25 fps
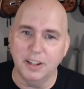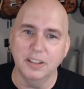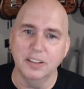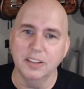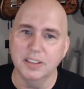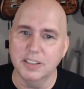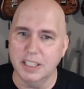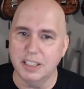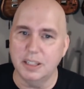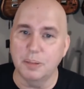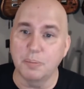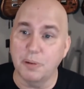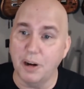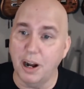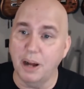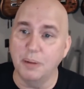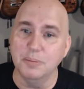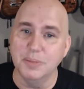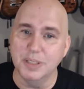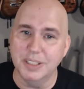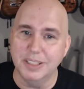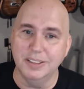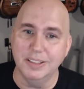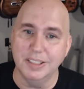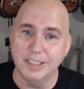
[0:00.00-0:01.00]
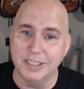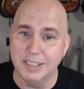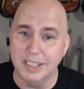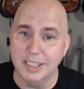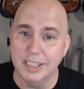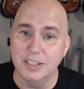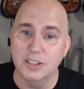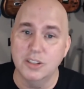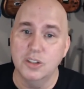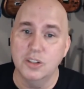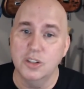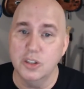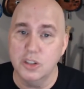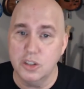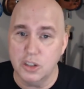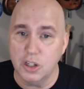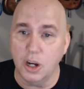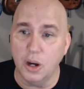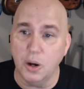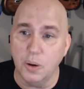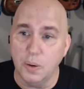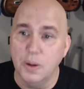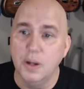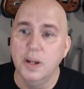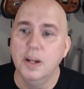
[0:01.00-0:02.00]
It looks like the problem still exists.
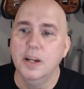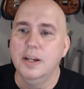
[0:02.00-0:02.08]
So,